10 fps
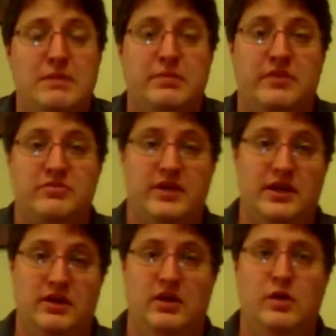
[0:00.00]
People that
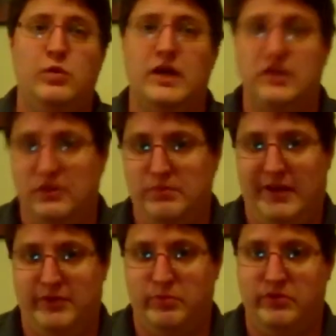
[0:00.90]
say, "Well, I love
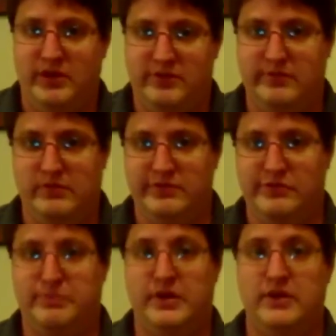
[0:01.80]
blaxploitation
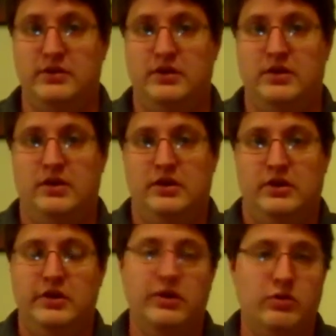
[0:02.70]
movies, but
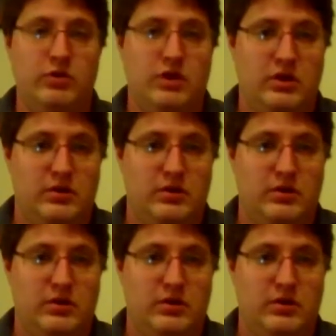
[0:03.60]
you know,